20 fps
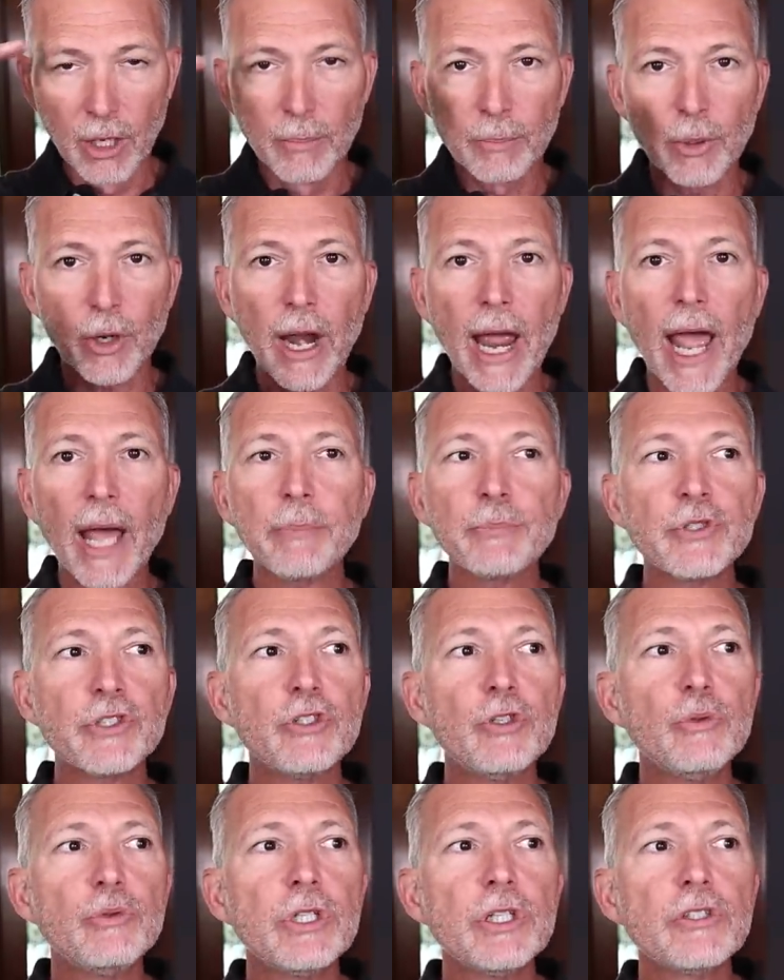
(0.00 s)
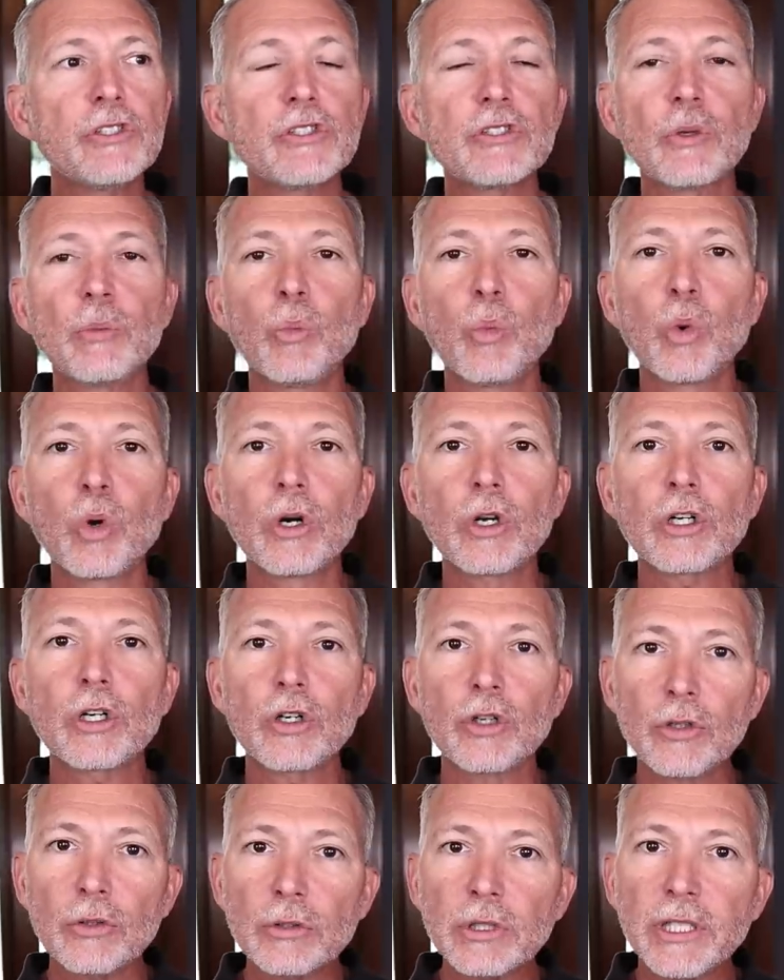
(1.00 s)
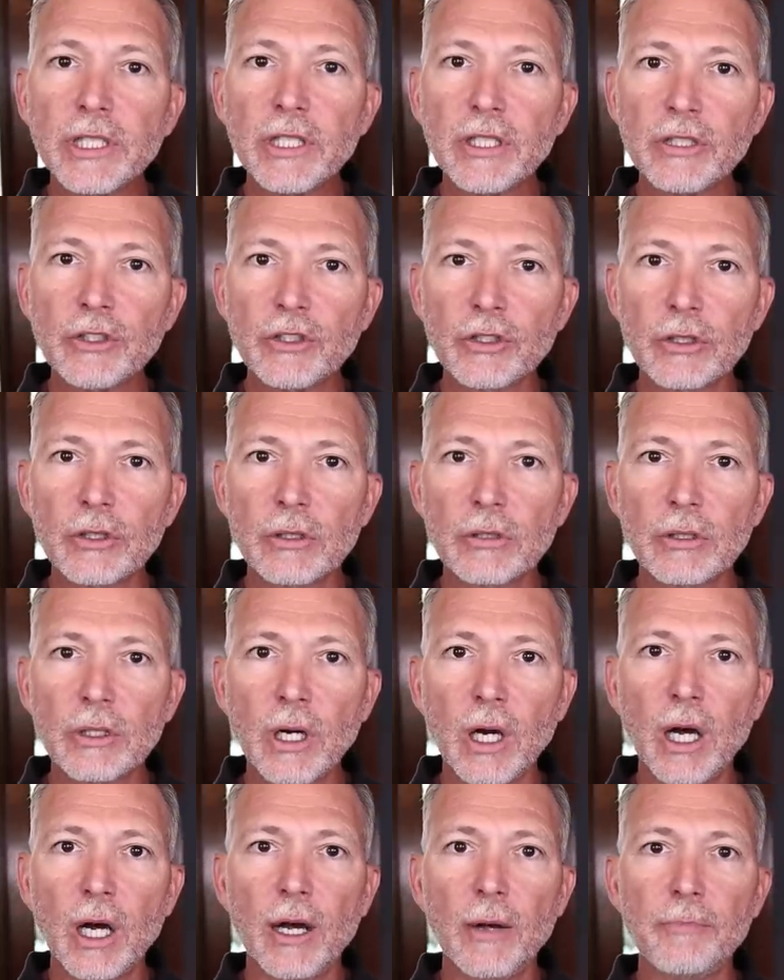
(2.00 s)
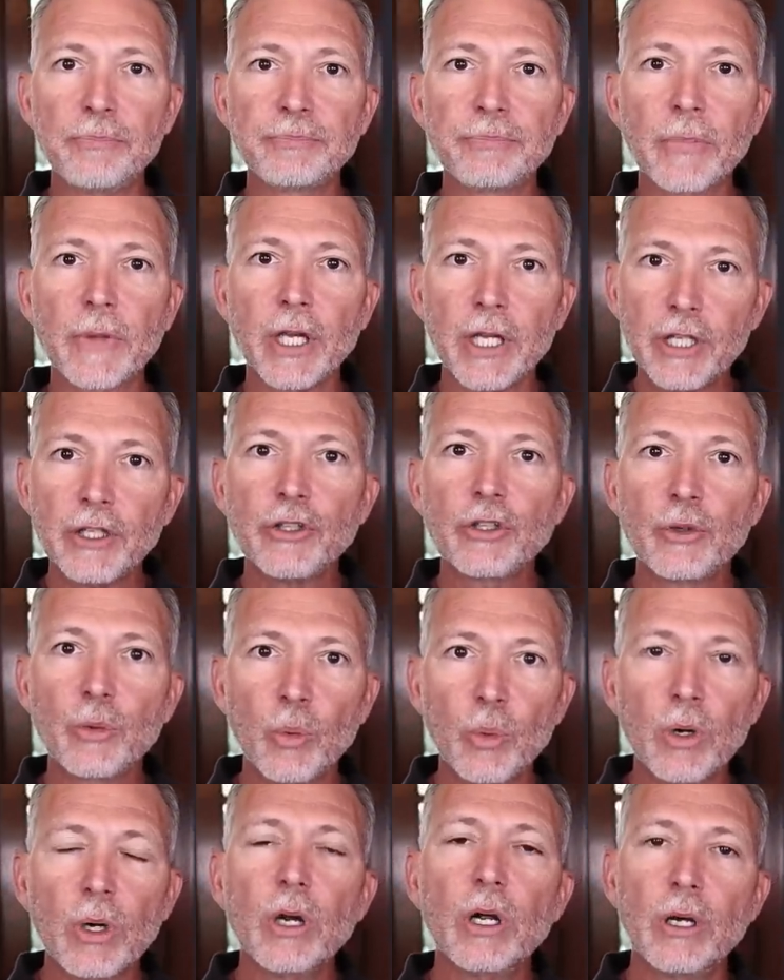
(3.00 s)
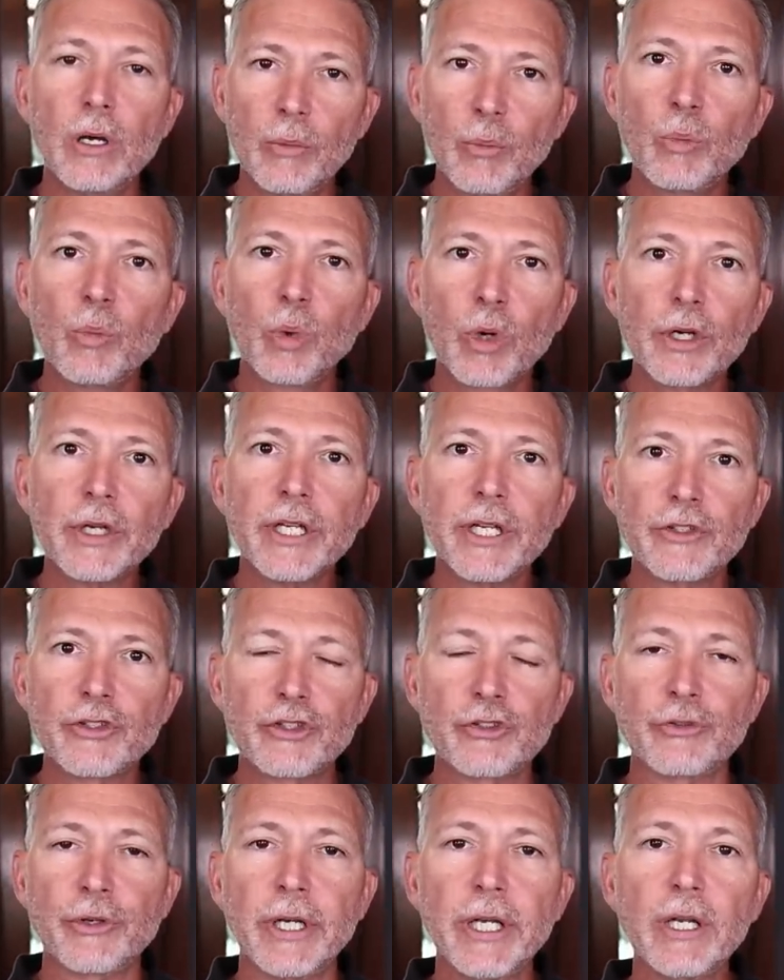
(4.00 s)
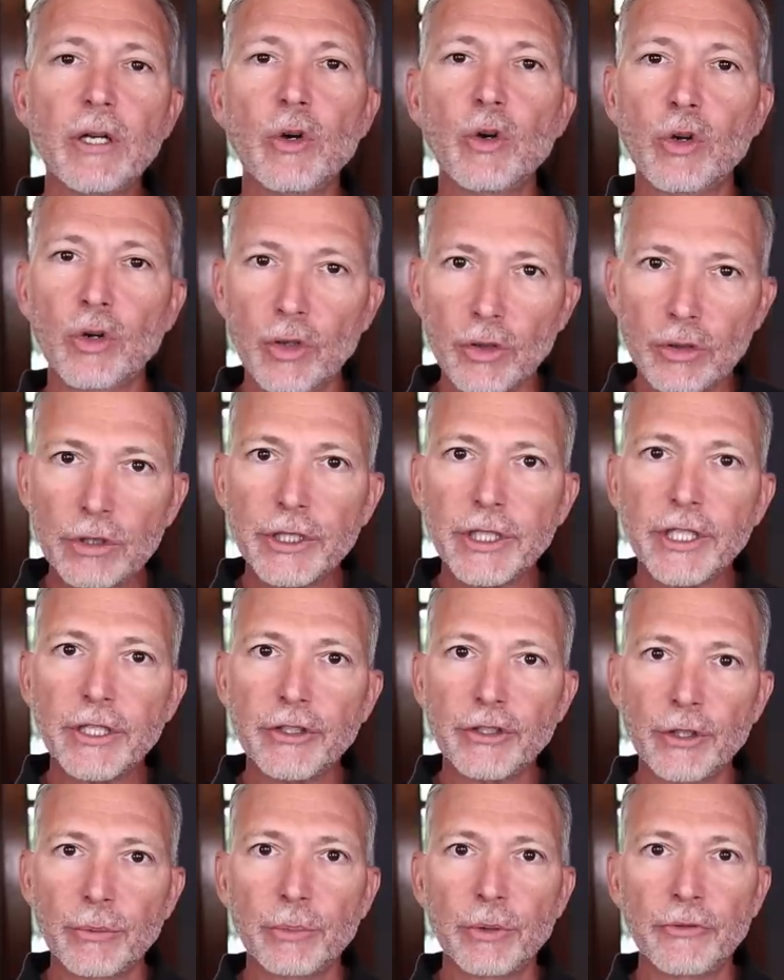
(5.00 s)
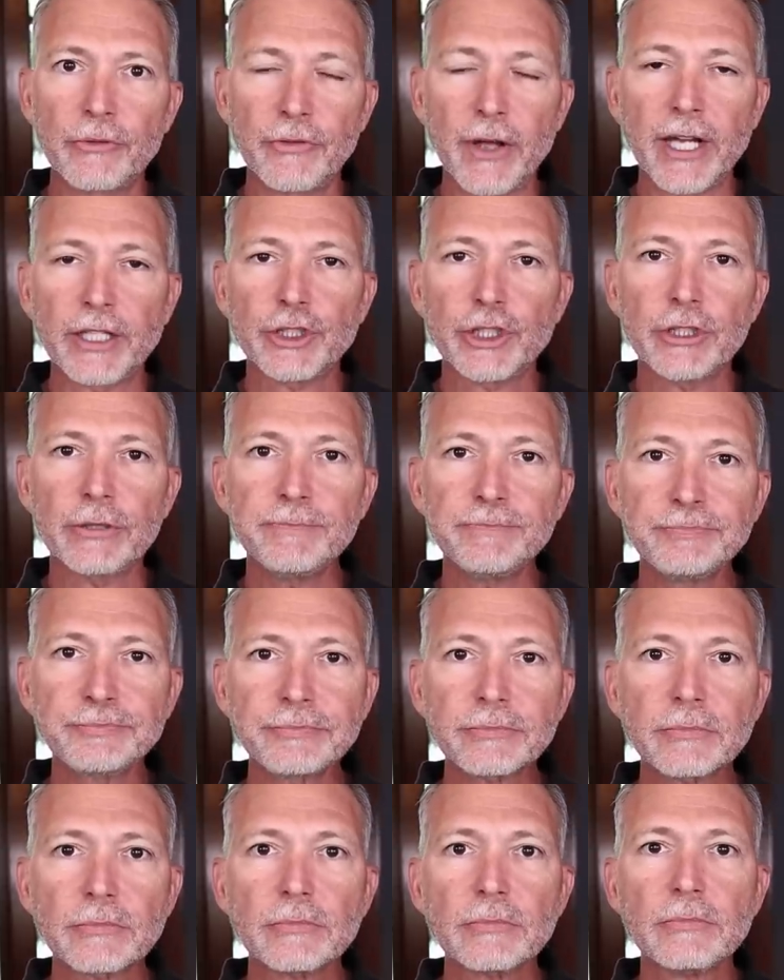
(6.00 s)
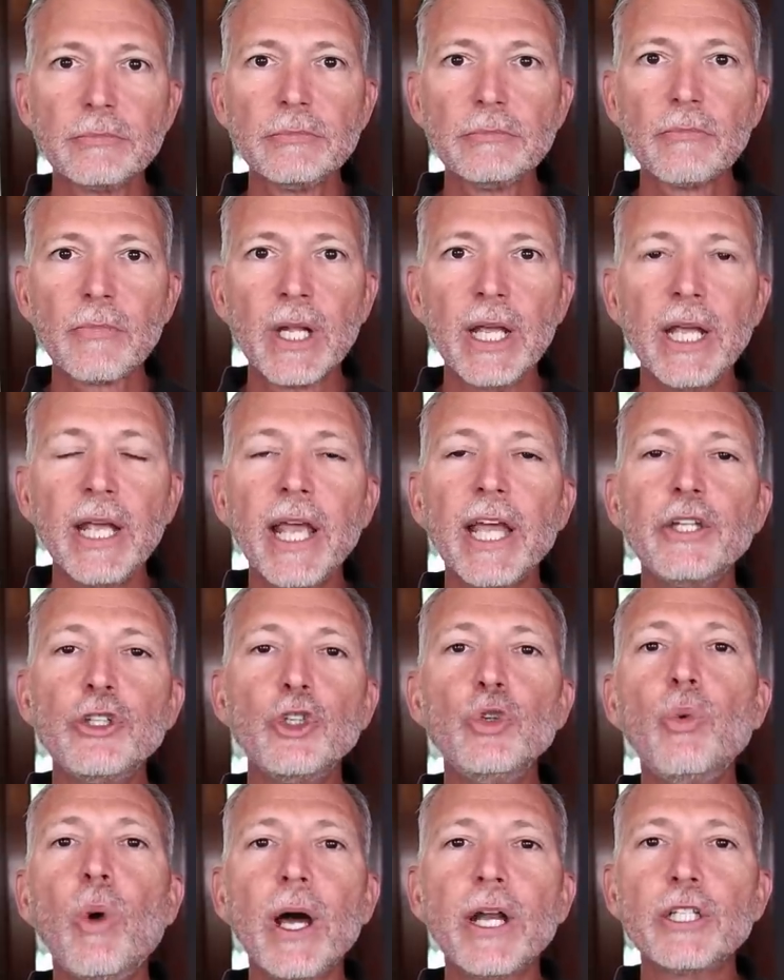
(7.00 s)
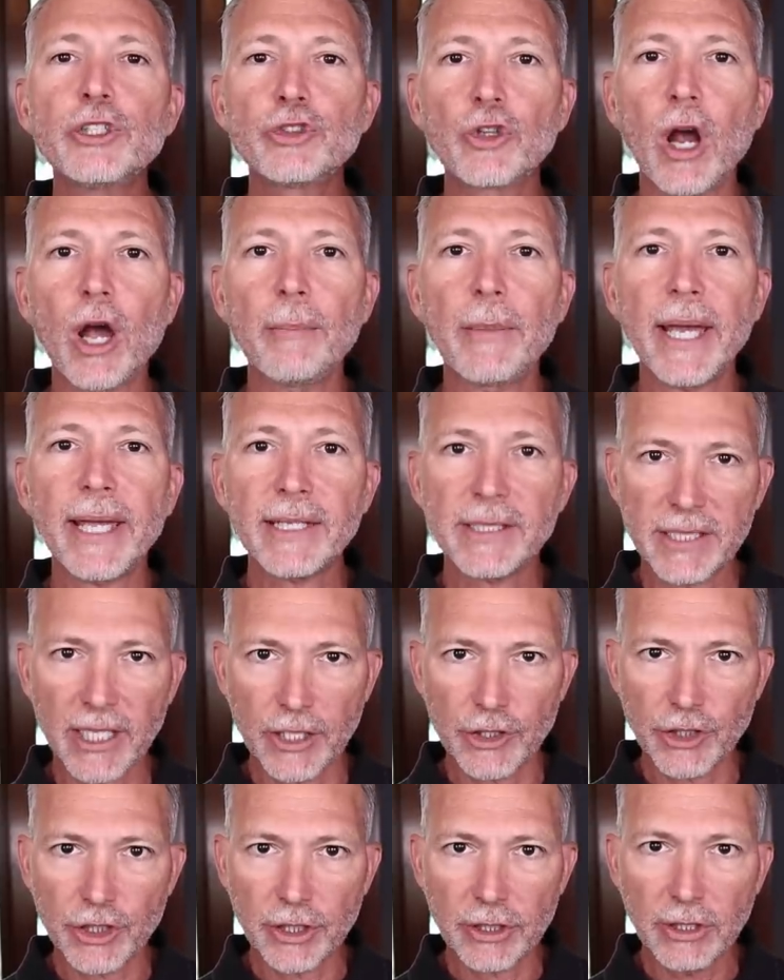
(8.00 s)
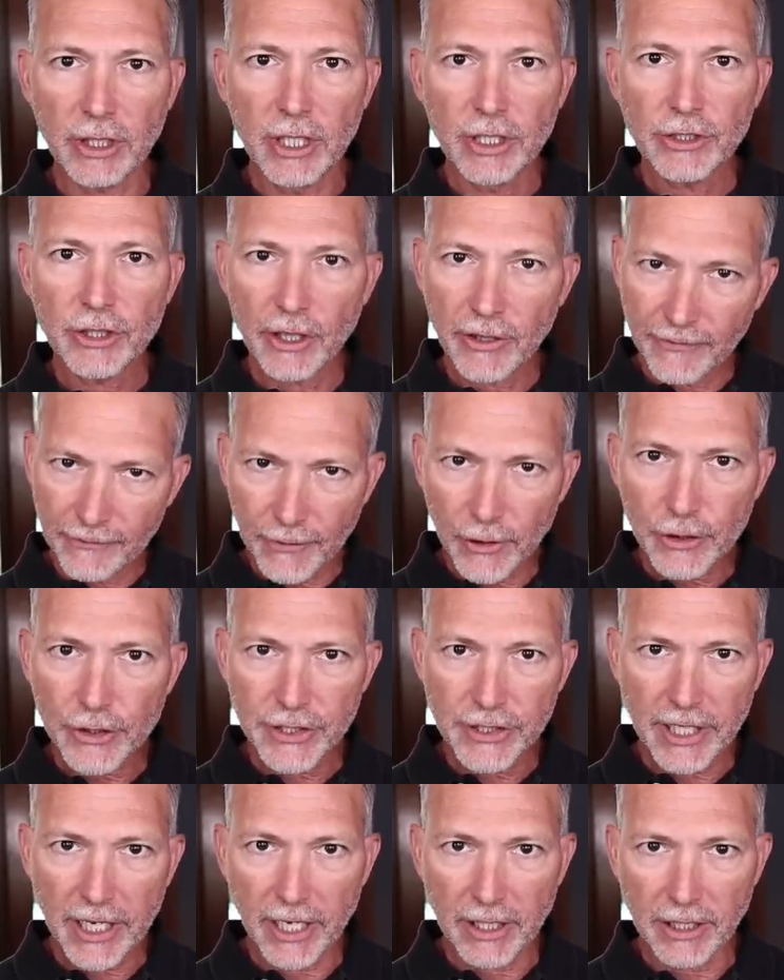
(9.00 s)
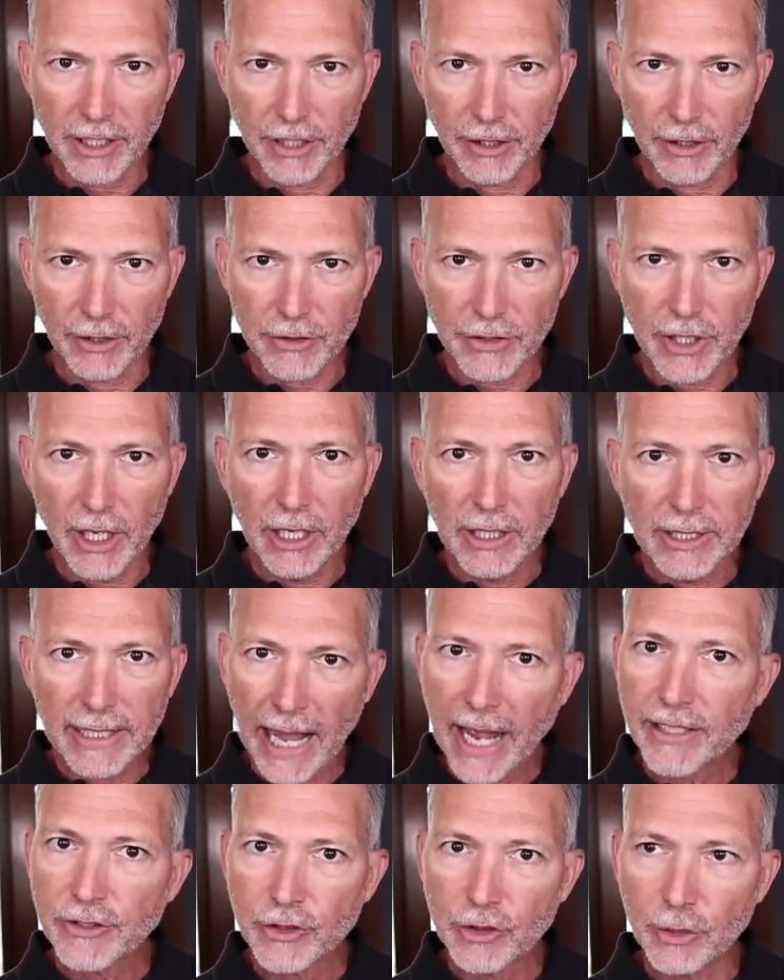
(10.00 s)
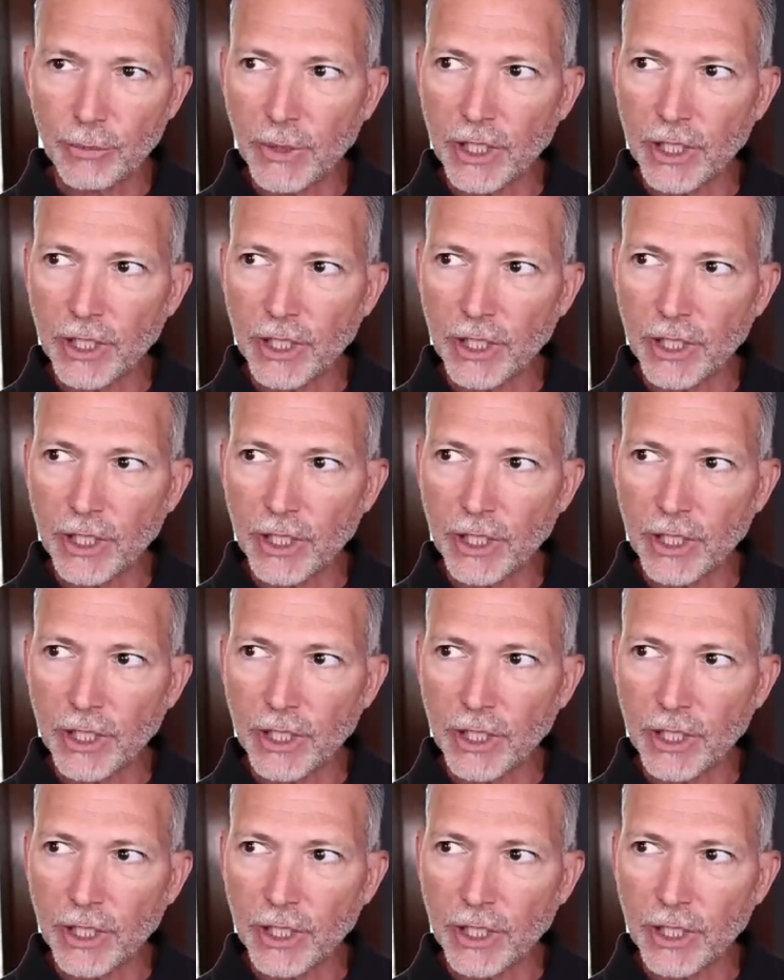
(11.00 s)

Perhaps you did some work early in your, um, in your uh, work history or early in your profession, and you want to draw my attention to the first ten years, not so